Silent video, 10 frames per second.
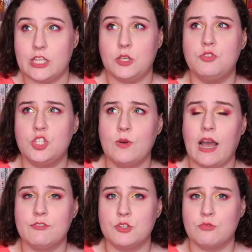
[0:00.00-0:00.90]
that you do
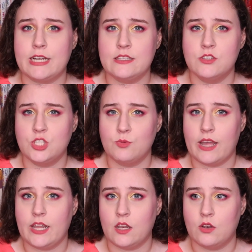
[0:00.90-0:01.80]
have to read this
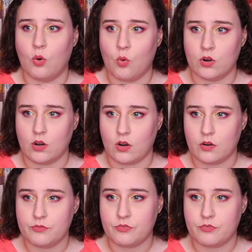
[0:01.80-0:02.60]
duet in order